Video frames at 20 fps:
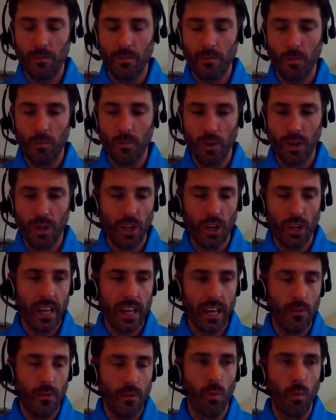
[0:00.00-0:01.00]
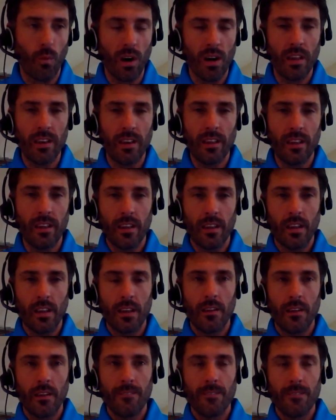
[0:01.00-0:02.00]
We look at one
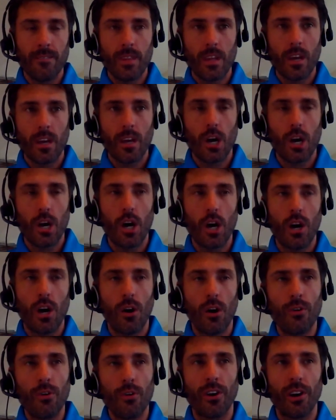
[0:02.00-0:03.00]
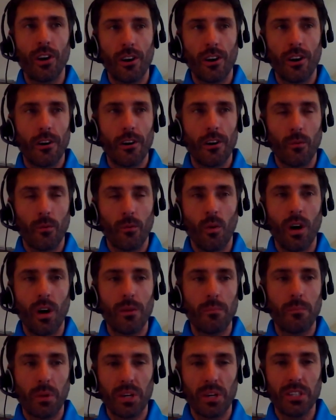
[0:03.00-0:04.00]
owner or
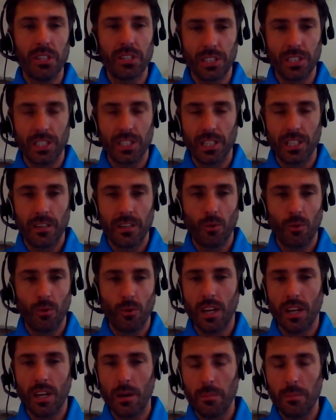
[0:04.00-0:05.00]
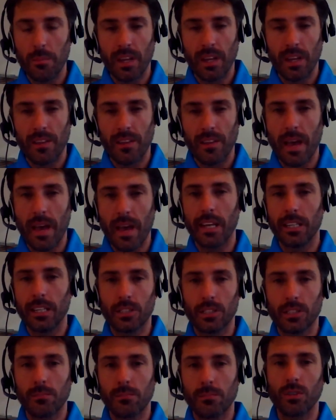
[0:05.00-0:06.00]
one person, one company that
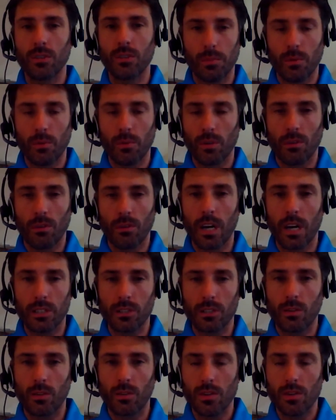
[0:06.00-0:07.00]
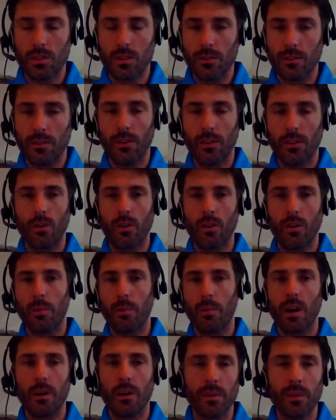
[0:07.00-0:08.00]
manages multiple garage doors. If you go to an
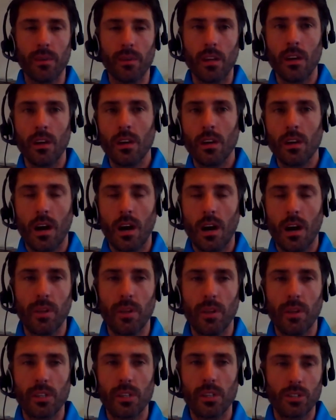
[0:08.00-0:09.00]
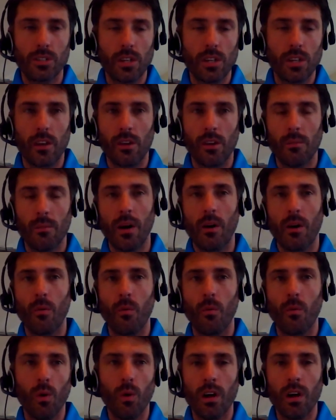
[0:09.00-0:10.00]
apartment complex, you're talking
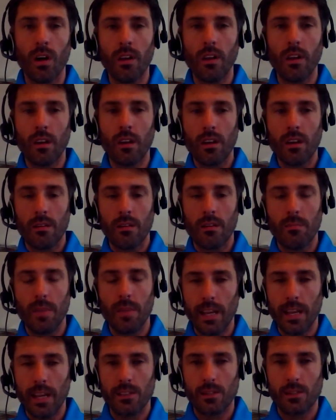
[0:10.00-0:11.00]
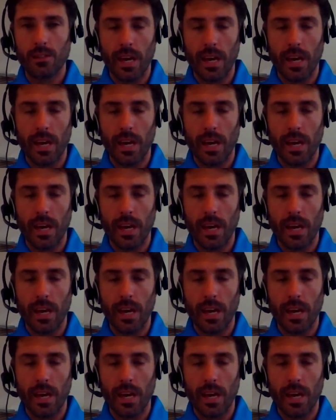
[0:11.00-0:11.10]
about one maintenance